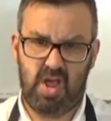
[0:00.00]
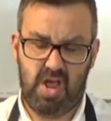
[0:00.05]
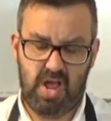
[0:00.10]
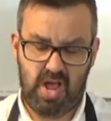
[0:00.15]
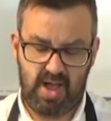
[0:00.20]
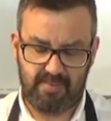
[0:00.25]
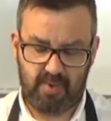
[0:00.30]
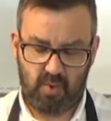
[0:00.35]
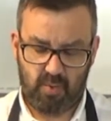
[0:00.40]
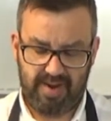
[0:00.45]

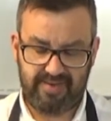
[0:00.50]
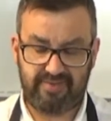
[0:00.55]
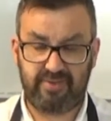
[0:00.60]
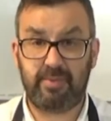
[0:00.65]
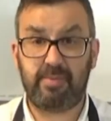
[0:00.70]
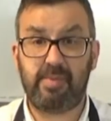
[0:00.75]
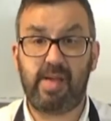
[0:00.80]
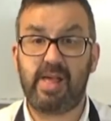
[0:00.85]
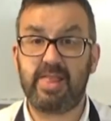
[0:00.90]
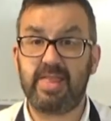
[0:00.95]
away from
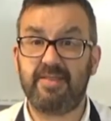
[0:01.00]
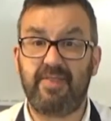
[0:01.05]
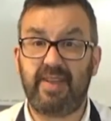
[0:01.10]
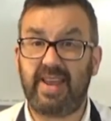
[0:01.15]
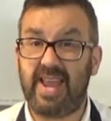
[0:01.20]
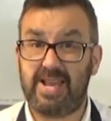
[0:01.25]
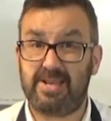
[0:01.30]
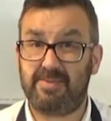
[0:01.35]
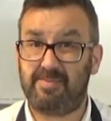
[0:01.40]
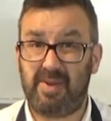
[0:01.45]
them, and you
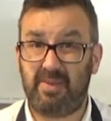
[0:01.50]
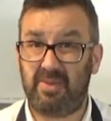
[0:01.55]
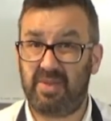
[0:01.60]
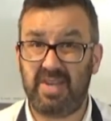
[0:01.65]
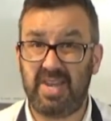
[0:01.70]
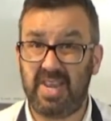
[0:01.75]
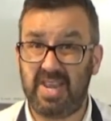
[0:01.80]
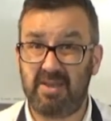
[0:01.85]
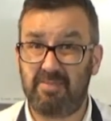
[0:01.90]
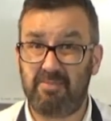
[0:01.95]
forget about
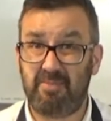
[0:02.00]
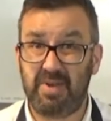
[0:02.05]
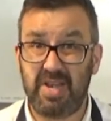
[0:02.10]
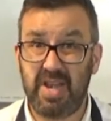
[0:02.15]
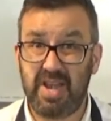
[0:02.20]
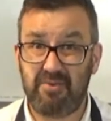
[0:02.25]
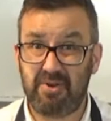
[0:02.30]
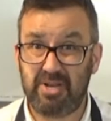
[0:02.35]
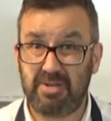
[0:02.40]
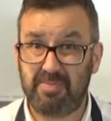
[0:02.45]
the
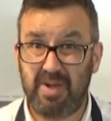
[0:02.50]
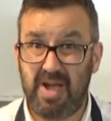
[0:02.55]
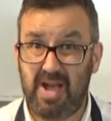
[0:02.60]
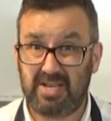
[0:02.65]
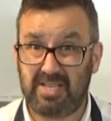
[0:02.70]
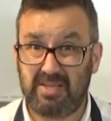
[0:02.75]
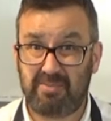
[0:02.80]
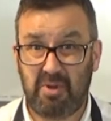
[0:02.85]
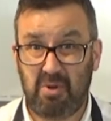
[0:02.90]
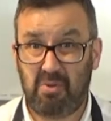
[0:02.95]
nearest part
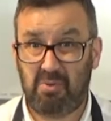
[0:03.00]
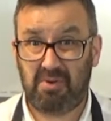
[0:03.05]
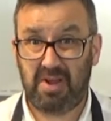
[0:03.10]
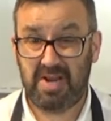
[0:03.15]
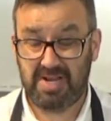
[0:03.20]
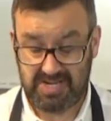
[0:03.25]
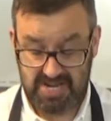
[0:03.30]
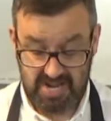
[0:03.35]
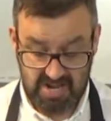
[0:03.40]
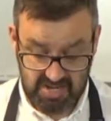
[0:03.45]
of the bowl,
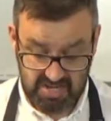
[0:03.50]
right?